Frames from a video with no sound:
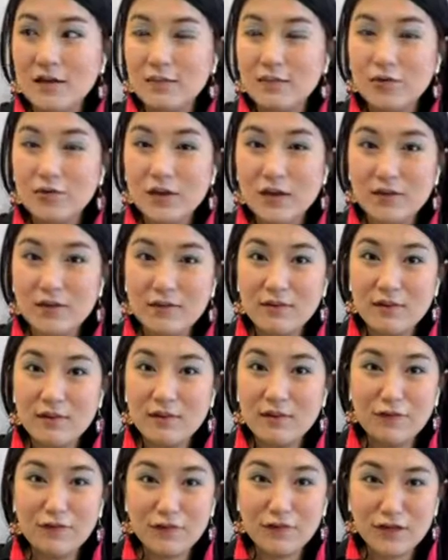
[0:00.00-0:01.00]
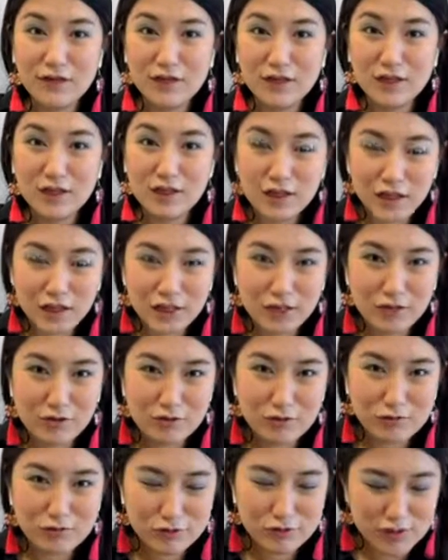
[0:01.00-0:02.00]
you can definitely
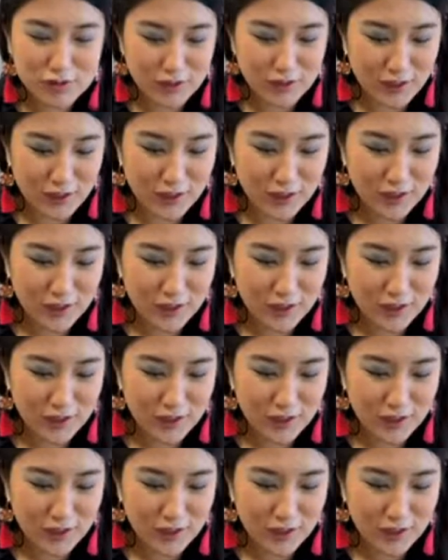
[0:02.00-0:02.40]
use